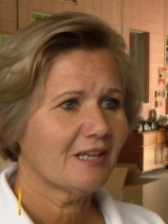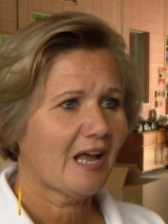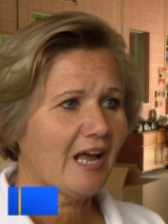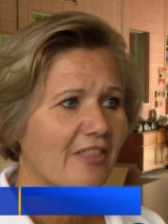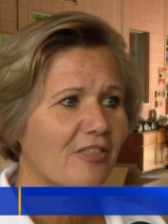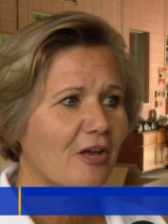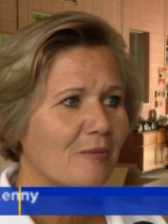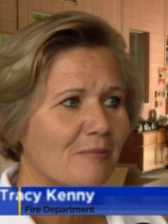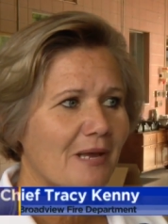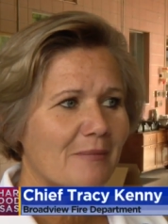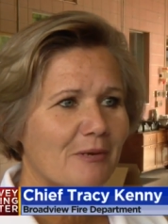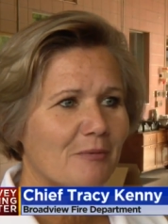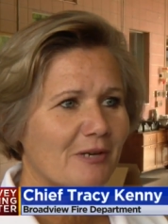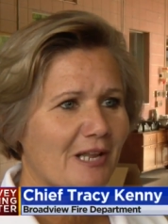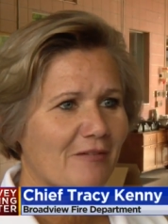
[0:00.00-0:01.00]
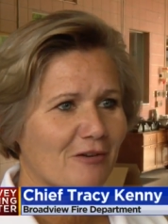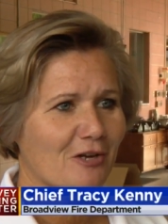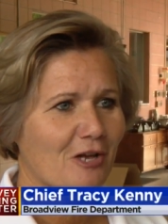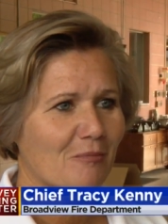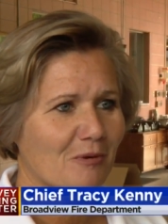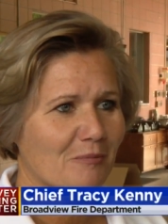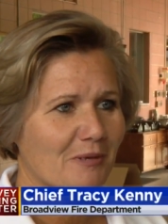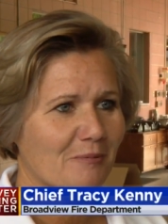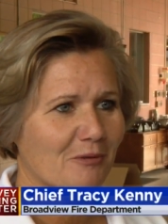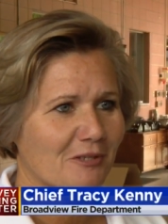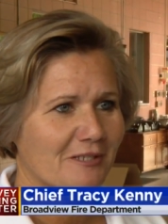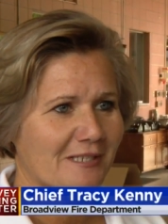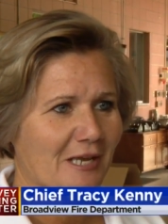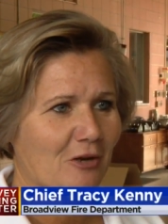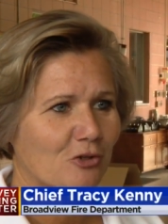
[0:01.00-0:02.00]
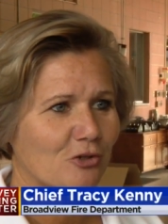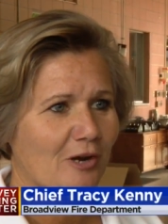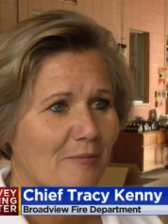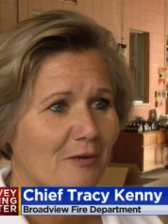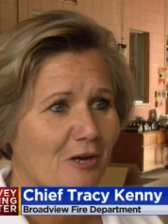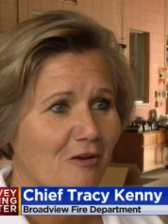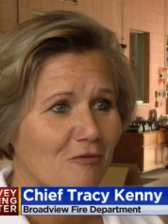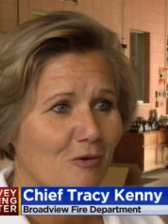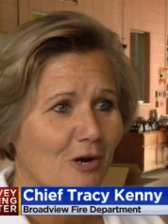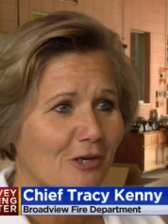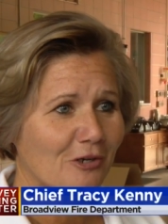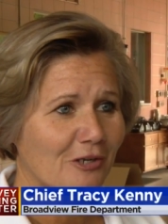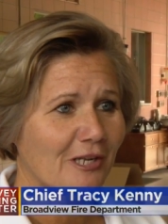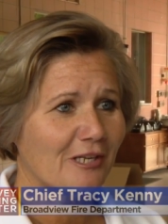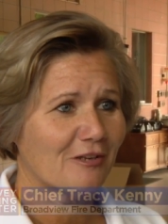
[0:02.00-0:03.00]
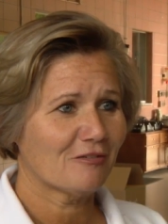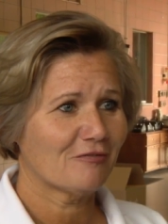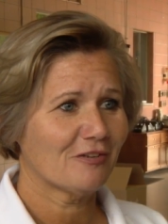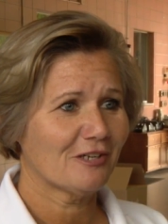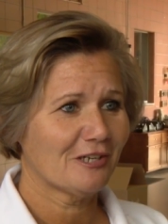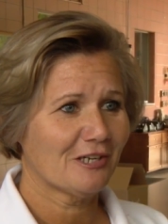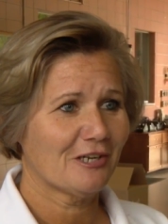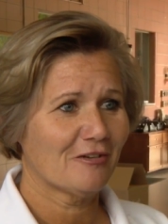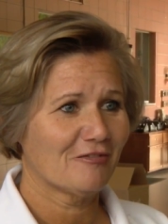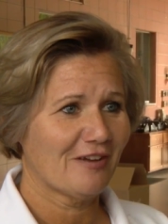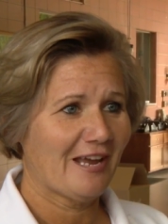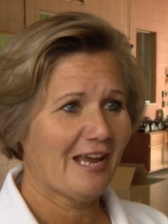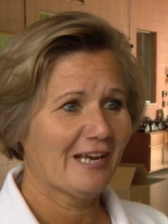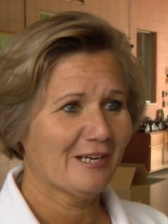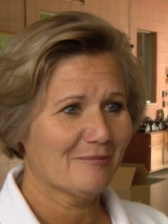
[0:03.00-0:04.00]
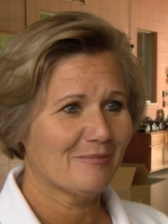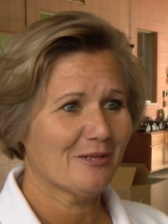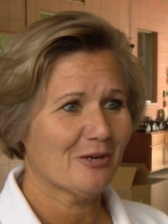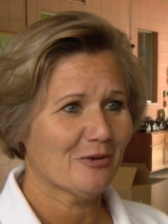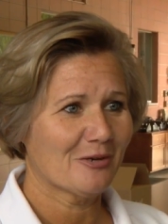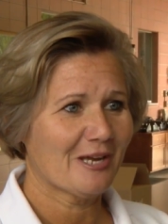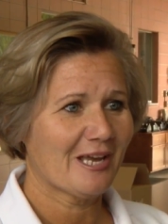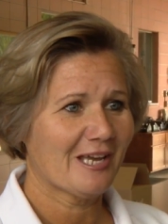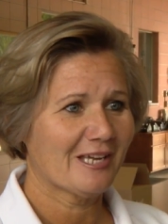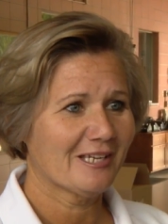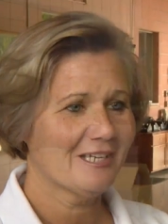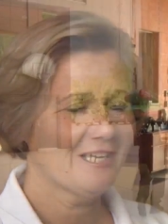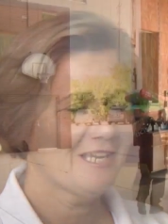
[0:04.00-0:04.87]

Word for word: I thought maybe we'd have a couple people in town dropping off water and I could fit it in a van and be okay.